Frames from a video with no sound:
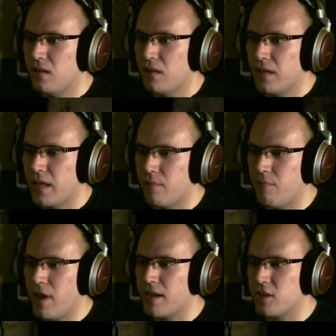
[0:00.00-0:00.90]
Can't
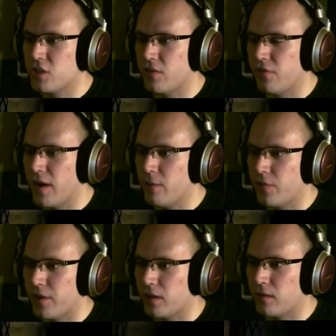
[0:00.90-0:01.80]
manage to fight
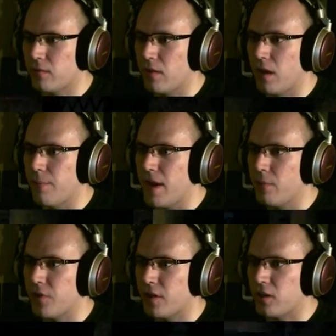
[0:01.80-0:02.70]
with the uh, man
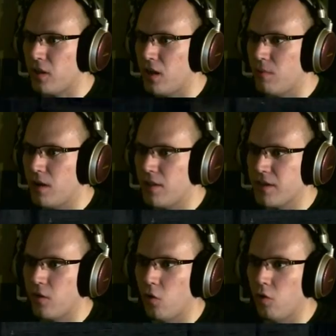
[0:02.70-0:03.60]
with the club. The
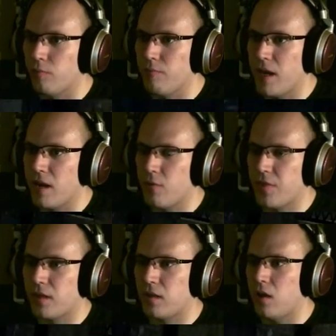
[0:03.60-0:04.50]
old man with the
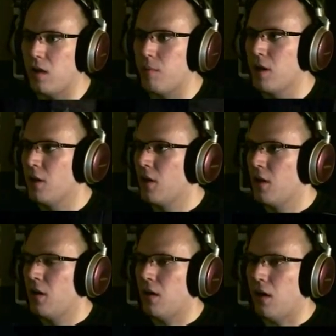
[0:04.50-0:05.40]
club.
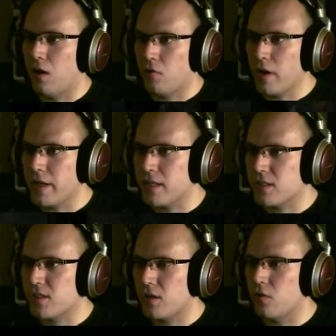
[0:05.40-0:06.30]
Alright,
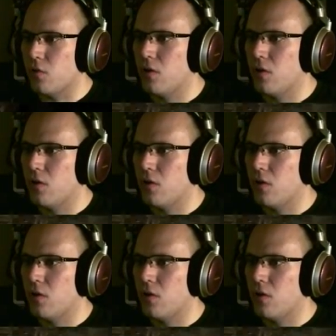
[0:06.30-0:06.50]
so